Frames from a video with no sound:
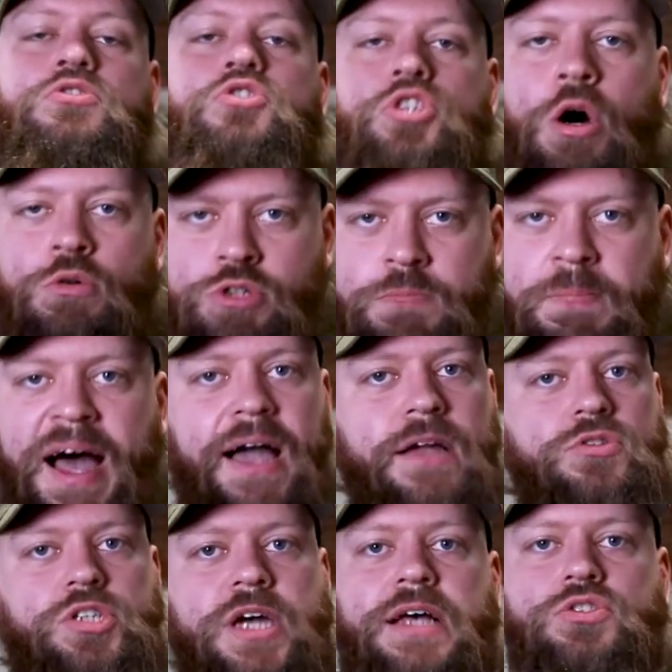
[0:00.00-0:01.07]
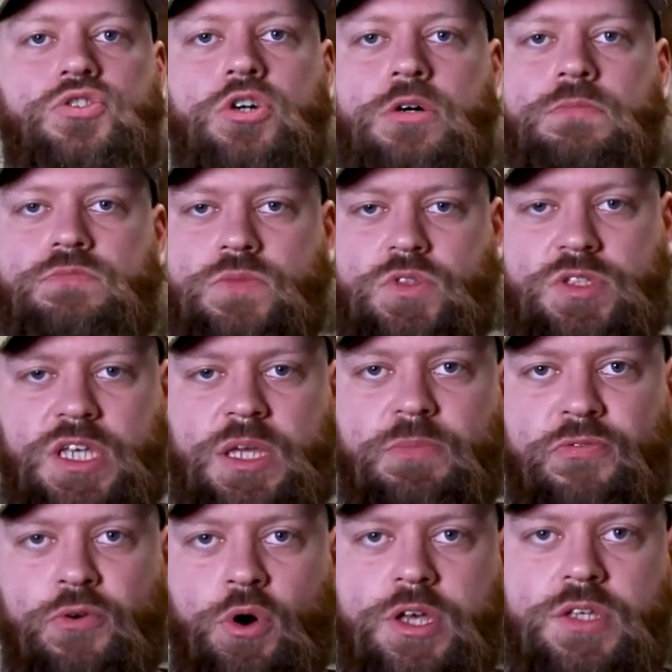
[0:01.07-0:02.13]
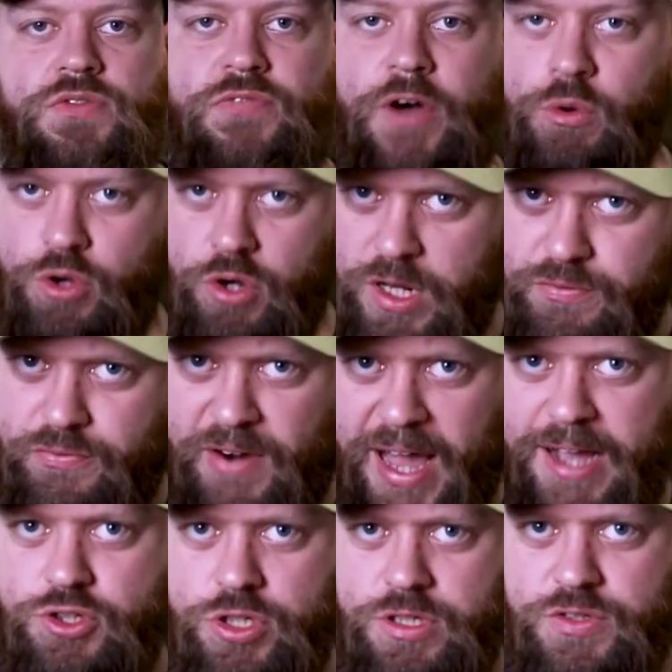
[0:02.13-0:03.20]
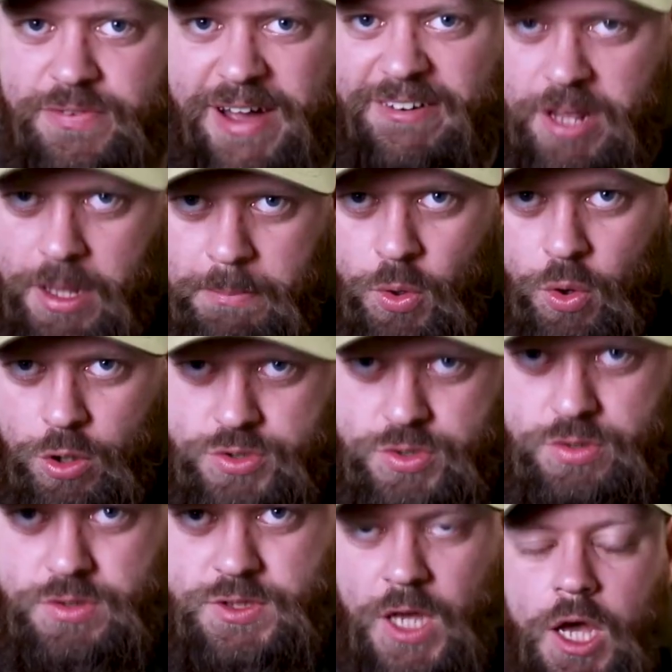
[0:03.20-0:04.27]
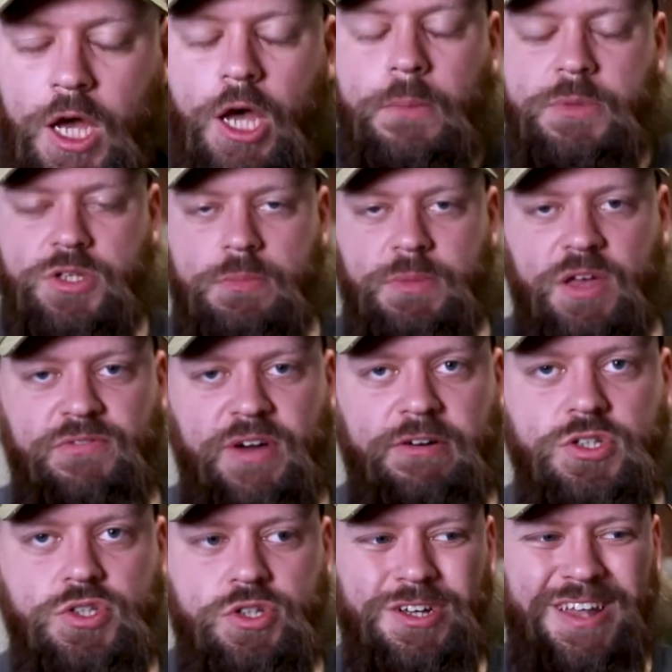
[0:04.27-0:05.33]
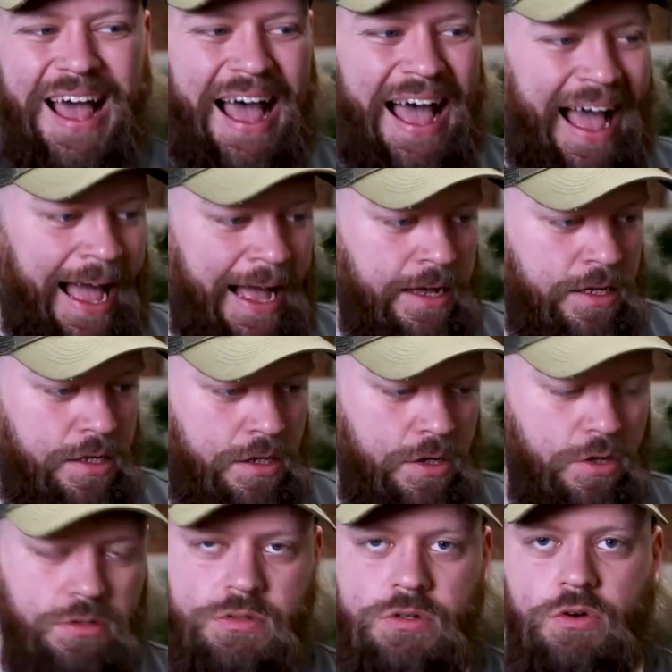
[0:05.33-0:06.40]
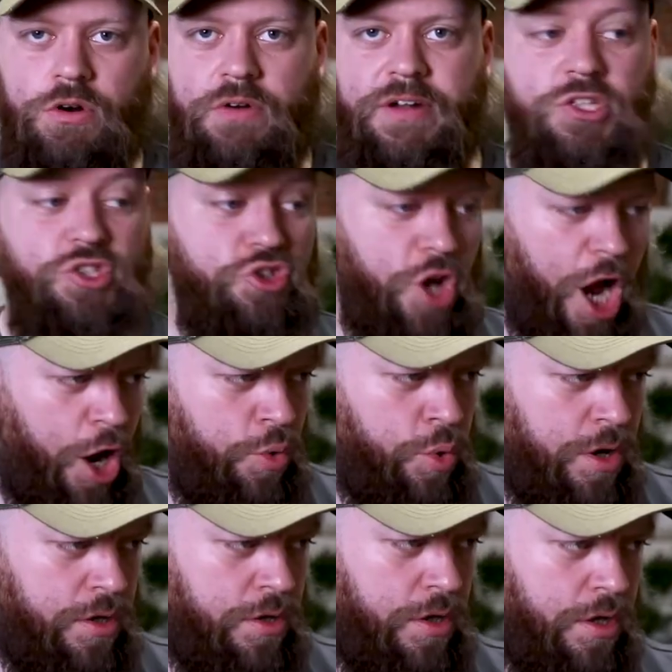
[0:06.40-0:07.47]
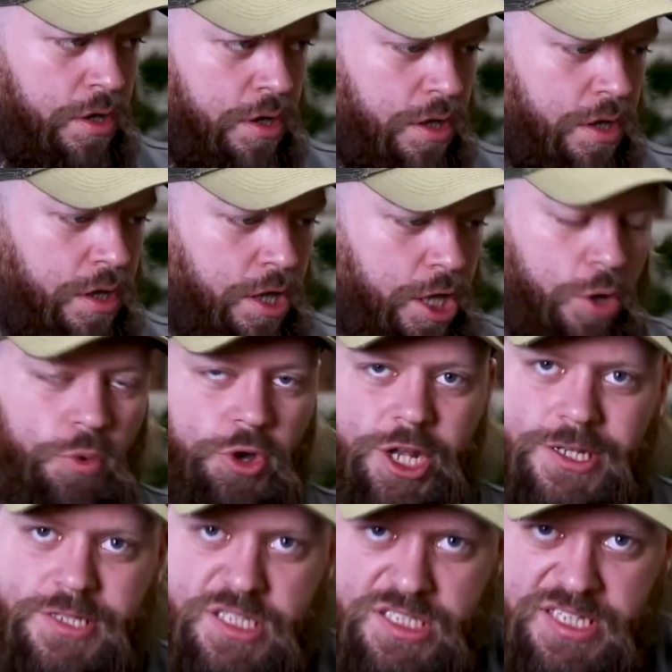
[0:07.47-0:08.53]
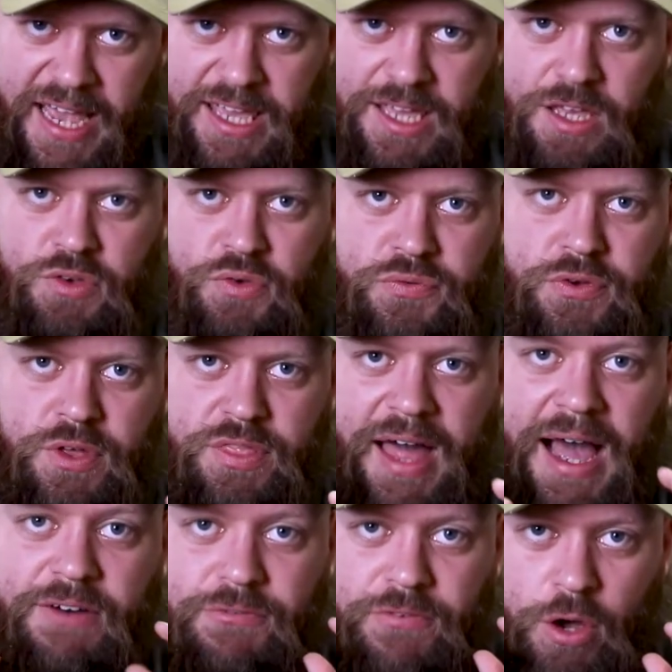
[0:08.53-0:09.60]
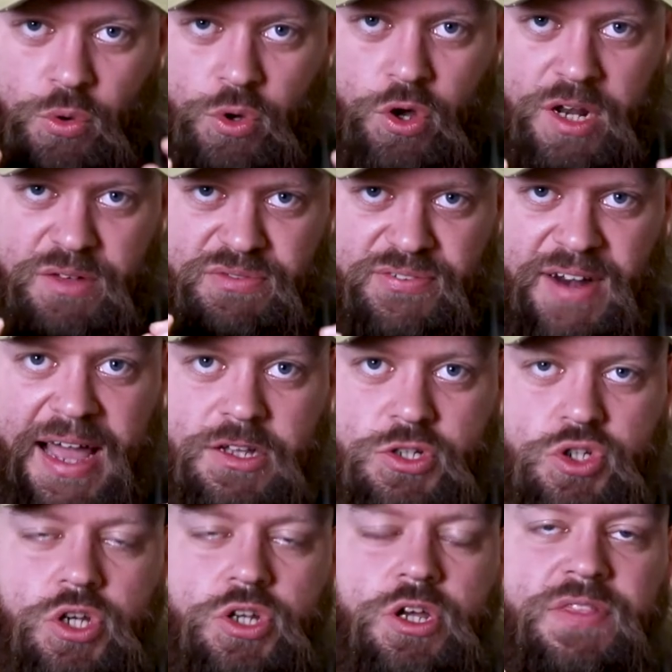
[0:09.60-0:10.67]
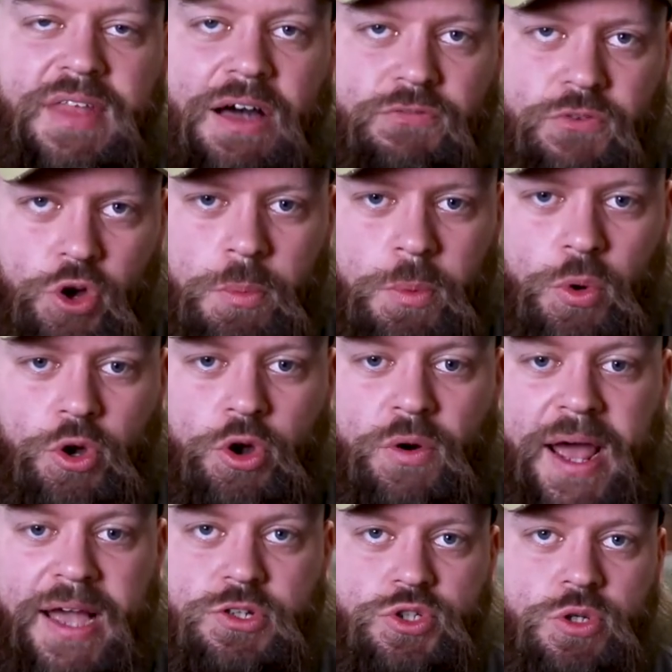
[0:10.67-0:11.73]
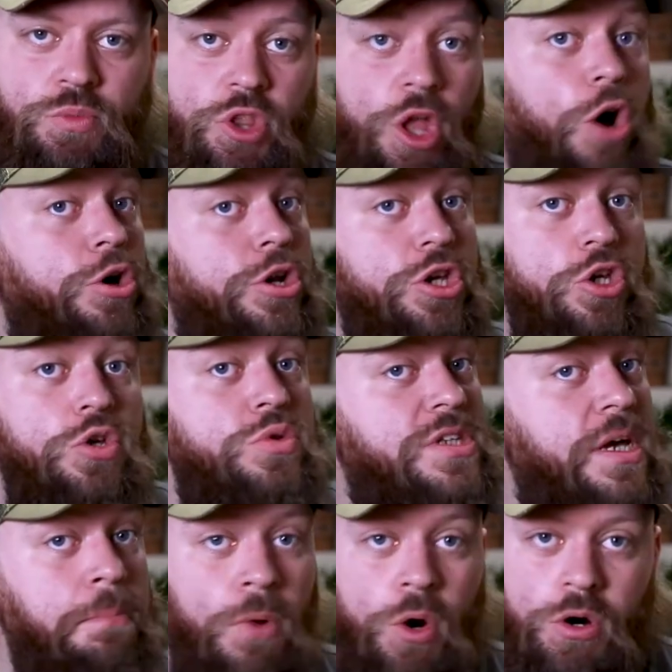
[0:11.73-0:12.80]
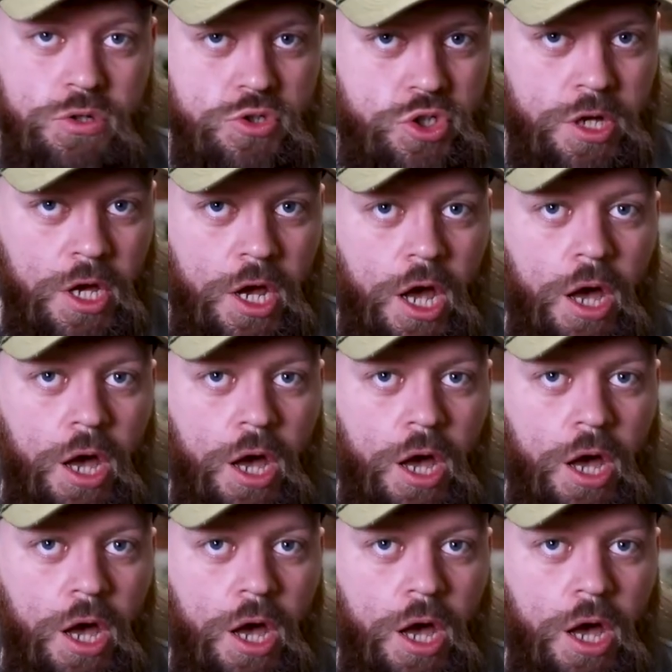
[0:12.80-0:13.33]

Shoulders back, chest up, deep voice, vocal inflection is very important. There's going to be a very stern ah, ah or a no and we're going to save that vocal inflection and that verbal correction. We're not going to use it much,